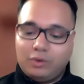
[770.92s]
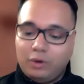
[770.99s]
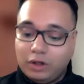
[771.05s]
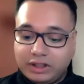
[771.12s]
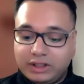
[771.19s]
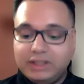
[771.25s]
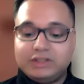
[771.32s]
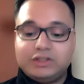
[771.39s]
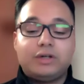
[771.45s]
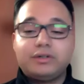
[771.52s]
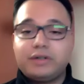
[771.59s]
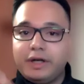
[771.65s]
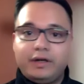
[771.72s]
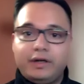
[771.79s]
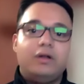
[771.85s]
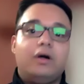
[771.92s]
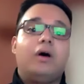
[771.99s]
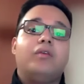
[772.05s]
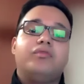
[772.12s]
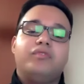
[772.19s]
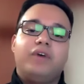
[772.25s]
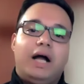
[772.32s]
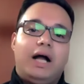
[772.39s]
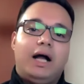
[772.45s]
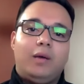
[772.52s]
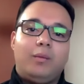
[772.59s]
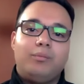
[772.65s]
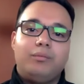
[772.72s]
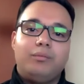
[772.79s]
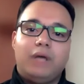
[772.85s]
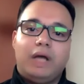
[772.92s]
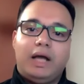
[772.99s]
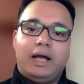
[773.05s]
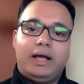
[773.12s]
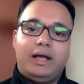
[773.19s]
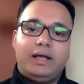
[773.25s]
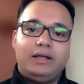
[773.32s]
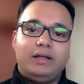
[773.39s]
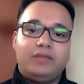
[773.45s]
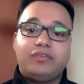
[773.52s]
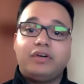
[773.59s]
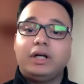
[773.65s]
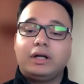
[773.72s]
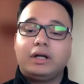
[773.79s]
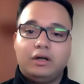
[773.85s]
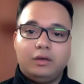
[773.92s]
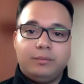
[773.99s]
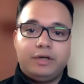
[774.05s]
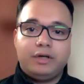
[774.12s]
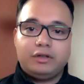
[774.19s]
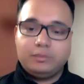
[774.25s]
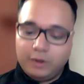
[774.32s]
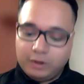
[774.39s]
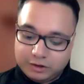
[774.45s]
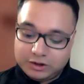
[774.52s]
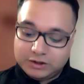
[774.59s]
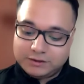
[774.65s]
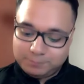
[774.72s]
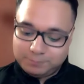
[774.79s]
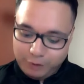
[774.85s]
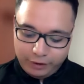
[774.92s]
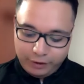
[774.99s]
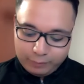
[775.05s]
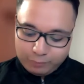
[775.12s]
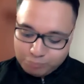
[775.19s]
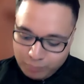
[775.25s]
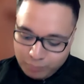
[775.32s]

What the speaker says: quantities are traded off in different perimeter topologies. Okay.